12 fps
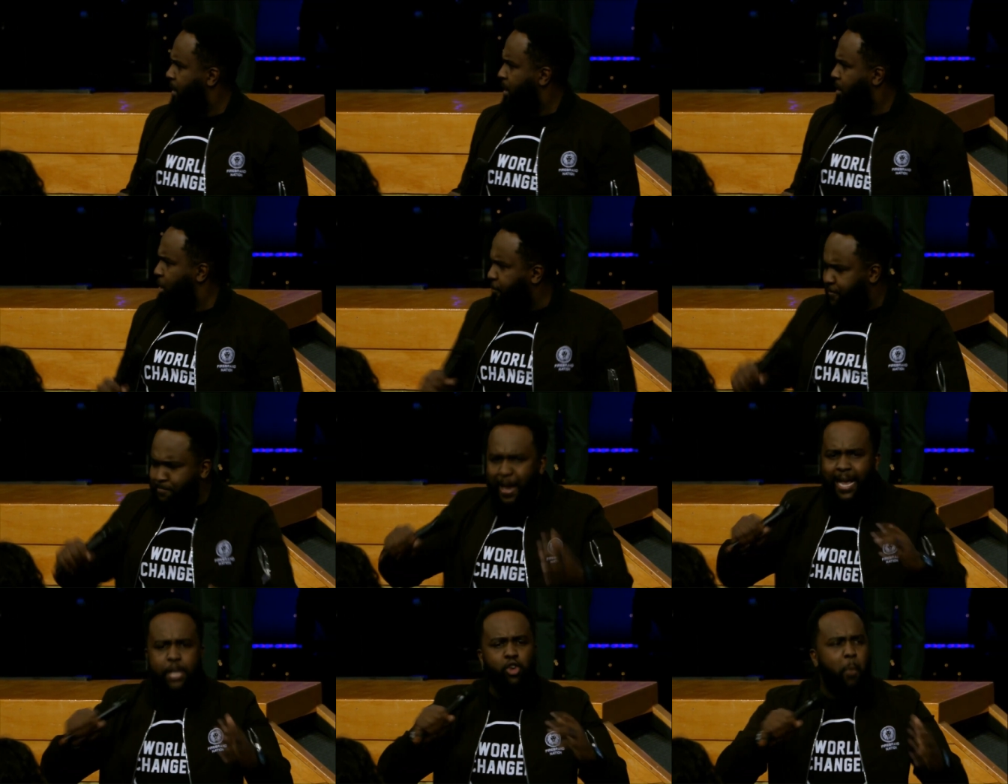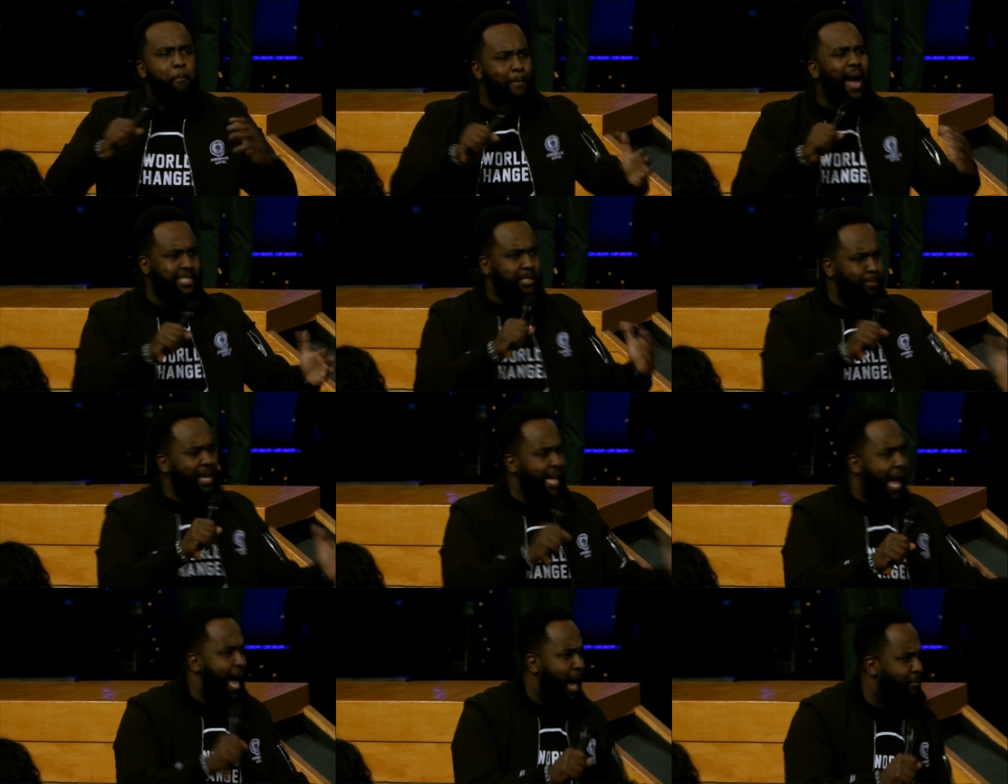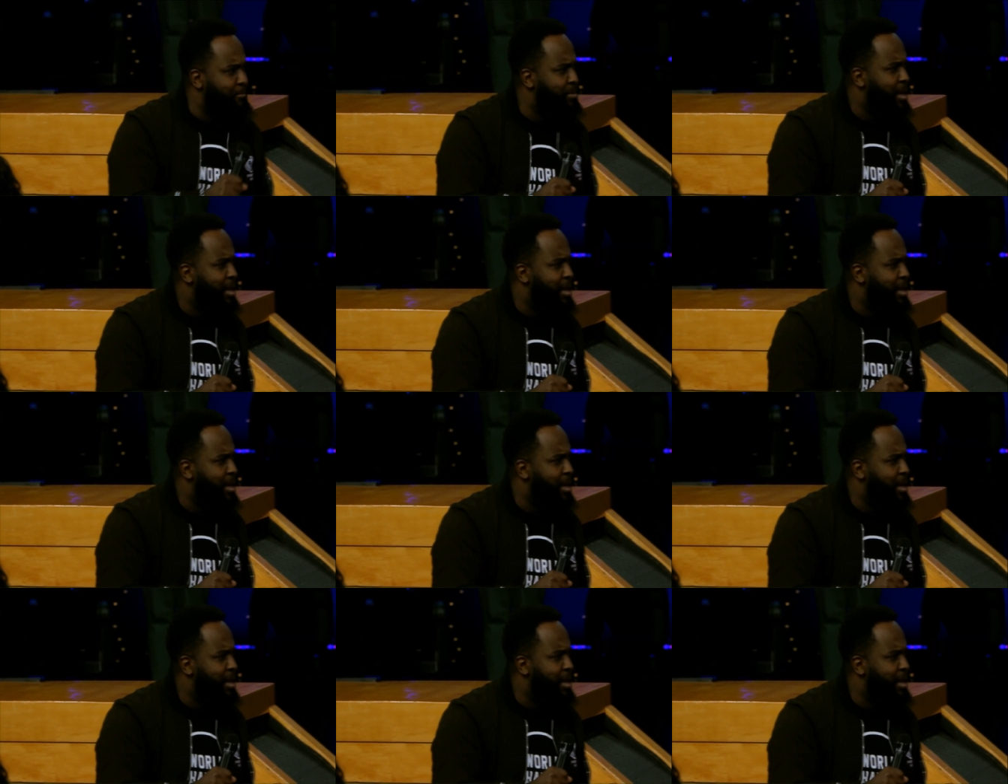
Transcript: you you must become